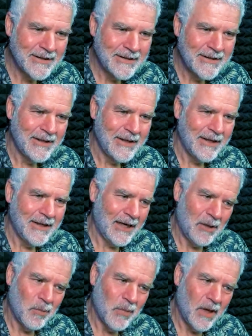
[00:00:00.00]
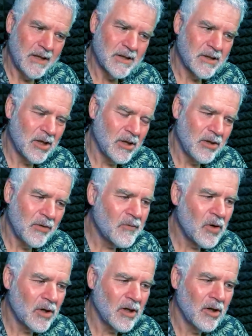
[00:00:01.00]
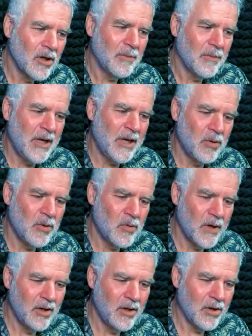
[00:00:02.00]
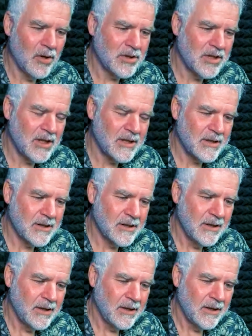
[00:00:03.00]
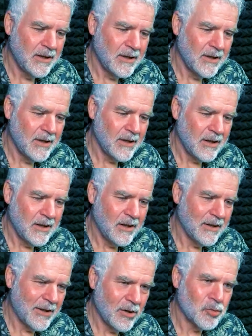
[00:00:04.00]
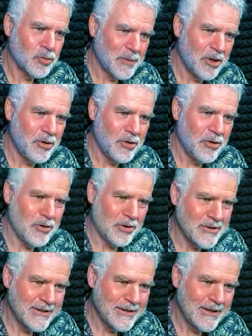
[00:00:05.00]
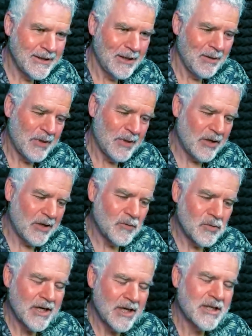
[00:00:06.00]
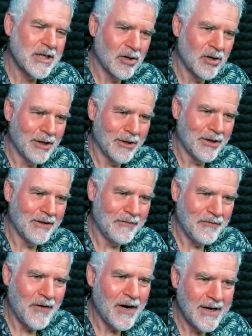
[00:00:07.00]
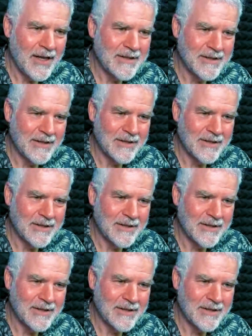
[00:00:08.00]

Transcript: Yep. Um, and so you've got a lot of people, not just the entrepreneurs, but you've also actually got a lot of the financing.